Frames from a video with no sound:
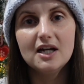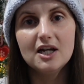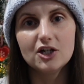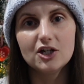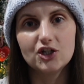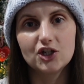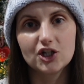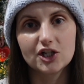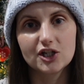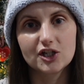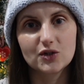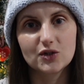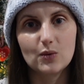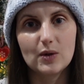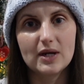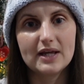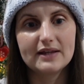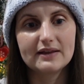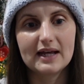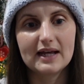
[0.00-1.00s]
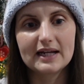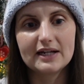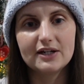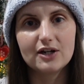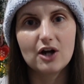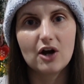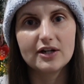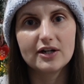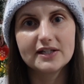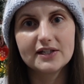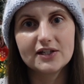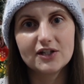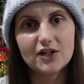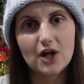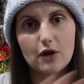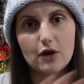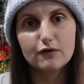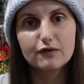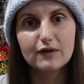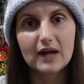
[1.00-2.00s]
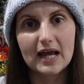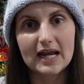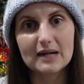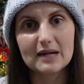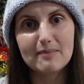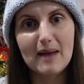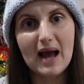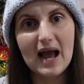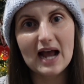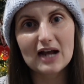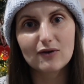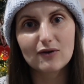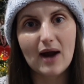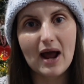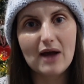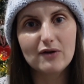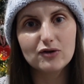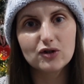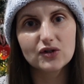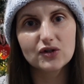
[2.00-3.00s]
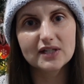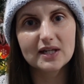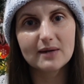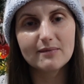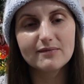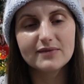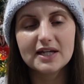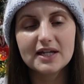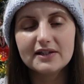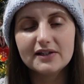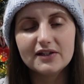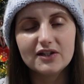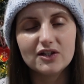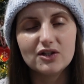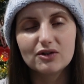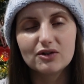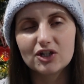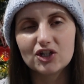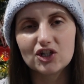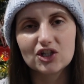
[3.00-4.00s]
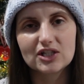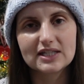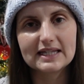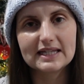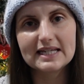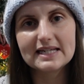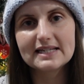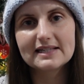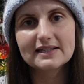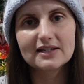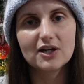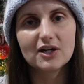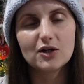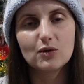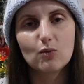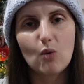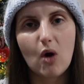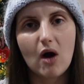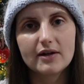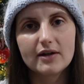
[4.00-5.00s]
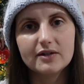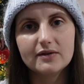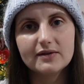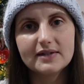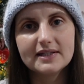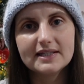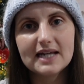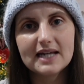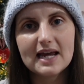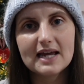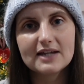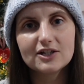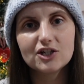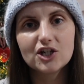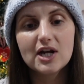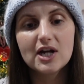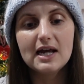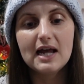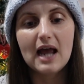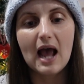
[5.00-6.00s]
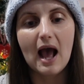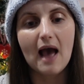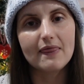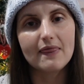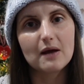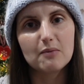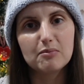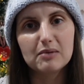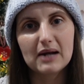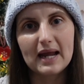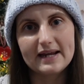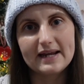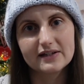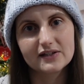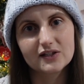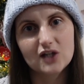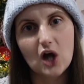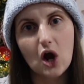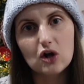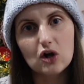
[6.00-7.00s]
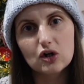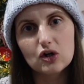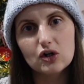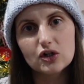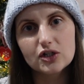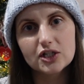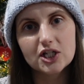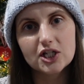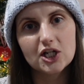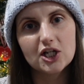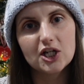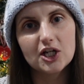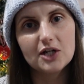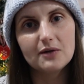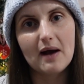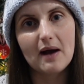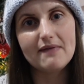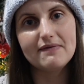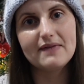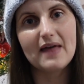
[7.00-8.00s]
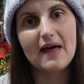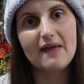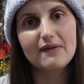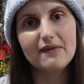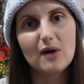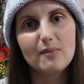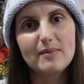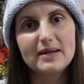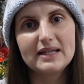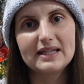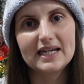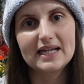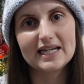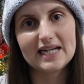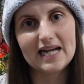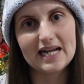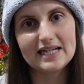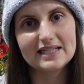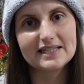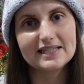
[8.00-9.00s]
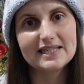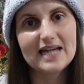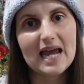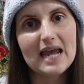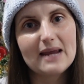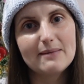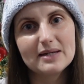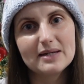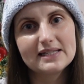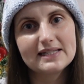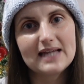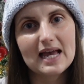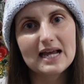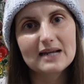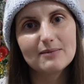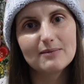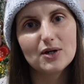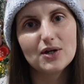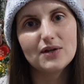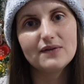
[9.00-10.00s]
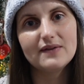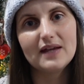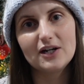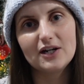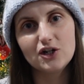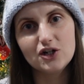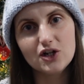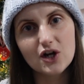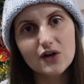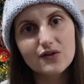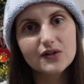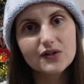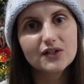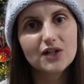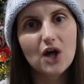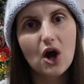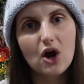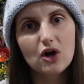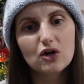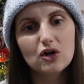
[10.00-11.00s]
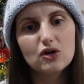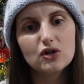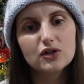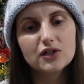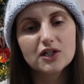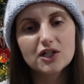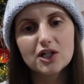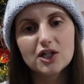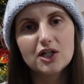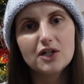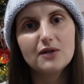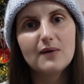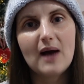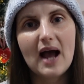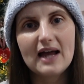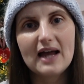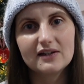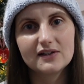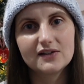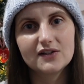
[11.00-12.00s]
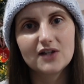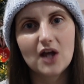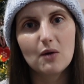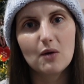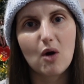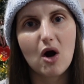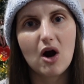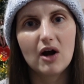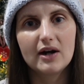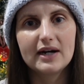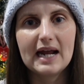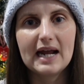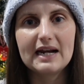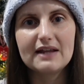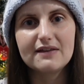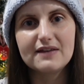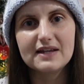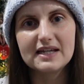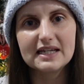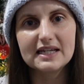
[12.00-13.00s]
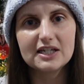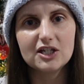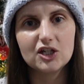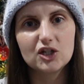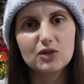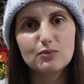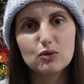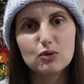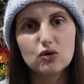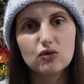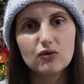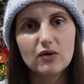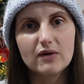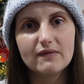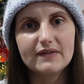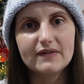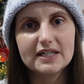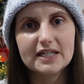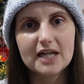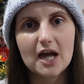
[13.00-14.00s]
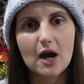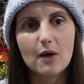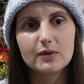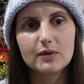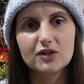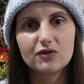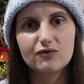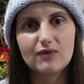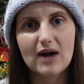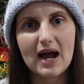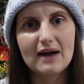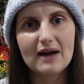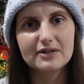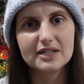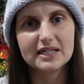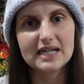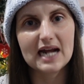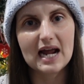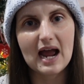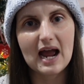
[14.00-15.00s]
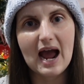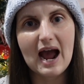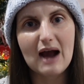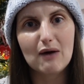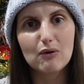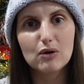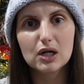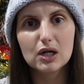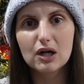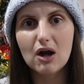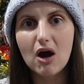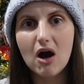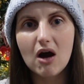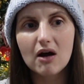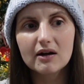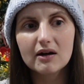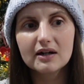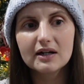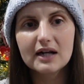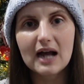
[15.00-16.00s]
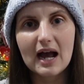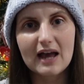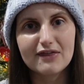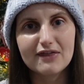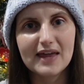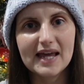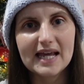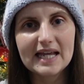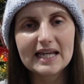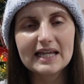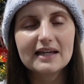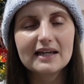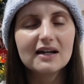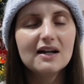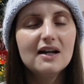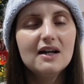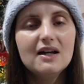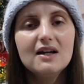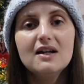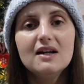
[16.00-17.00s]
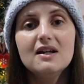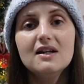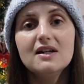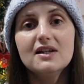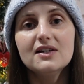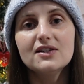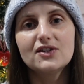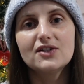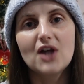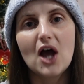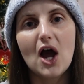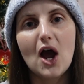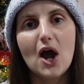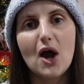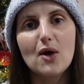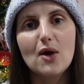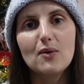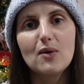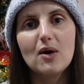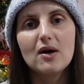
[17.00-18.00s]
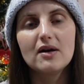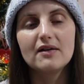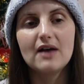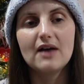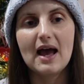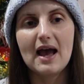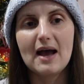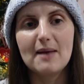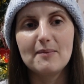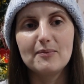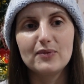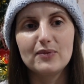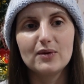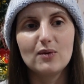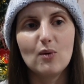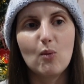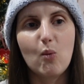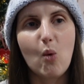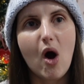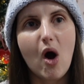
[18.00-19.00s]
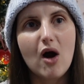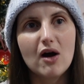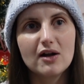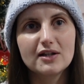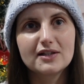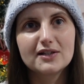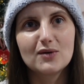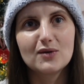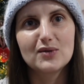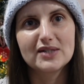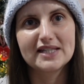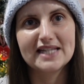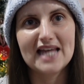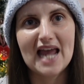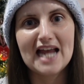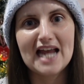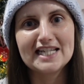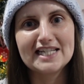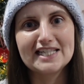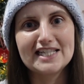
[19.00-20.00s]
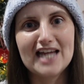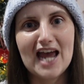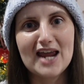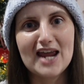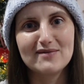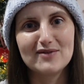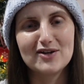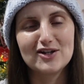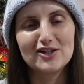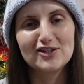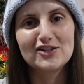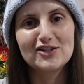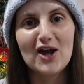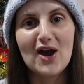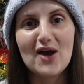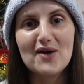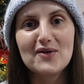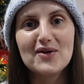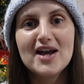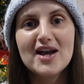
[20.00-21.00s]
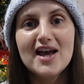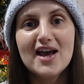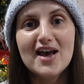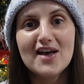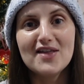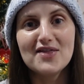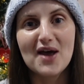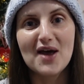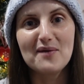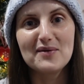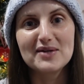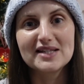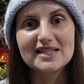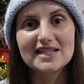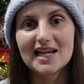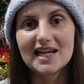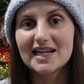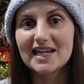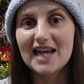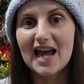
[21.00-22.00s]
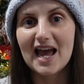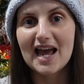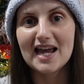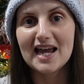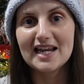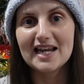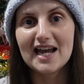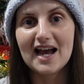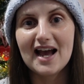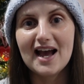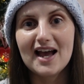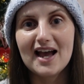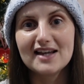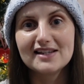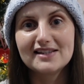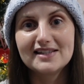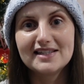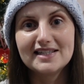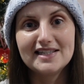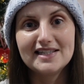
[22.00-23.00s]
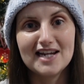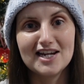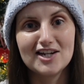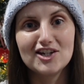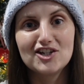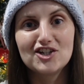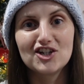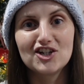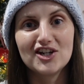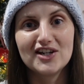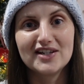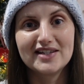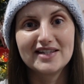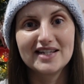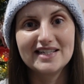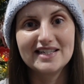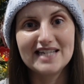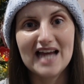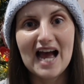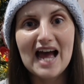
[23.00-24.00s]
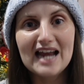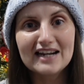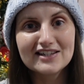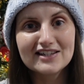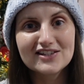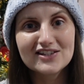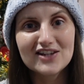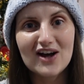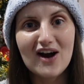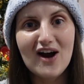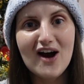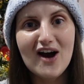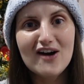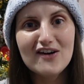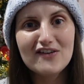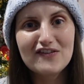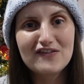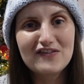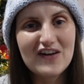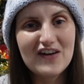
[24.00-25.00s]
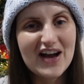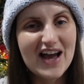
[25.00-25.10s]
just with like a nice snowflake background or something, so you can just listen while you stitch, and they'll play a song or two, and then there'll be like an entertainment segment, then another song or two, and so on. And I think each ballroom video was around an hour long, I think. So what was the entertainment? So there was like a Stitchers dance off,